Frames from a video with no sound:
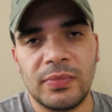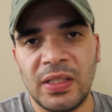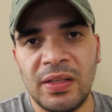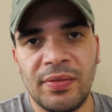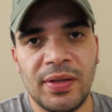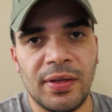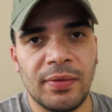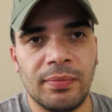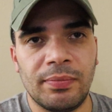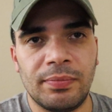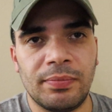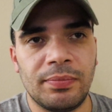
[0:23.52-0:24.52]

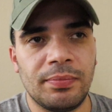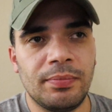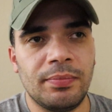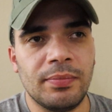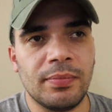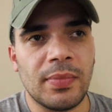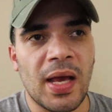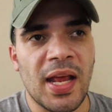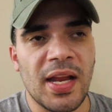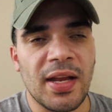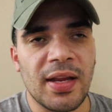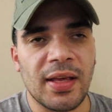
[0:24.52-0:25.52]
even
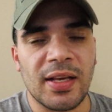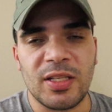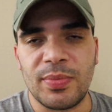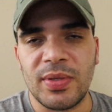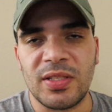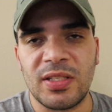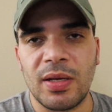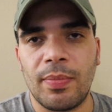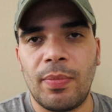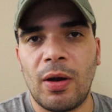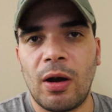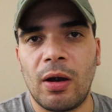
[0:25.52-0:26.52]
editing has been
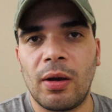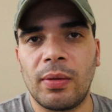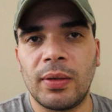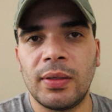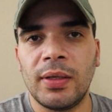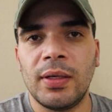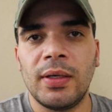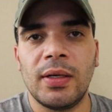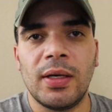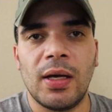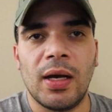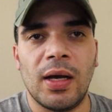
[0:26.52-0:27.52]
subpar.
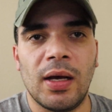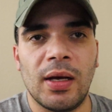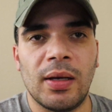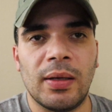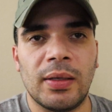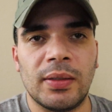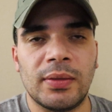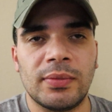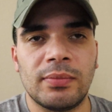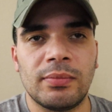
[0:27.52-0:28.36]
Uh,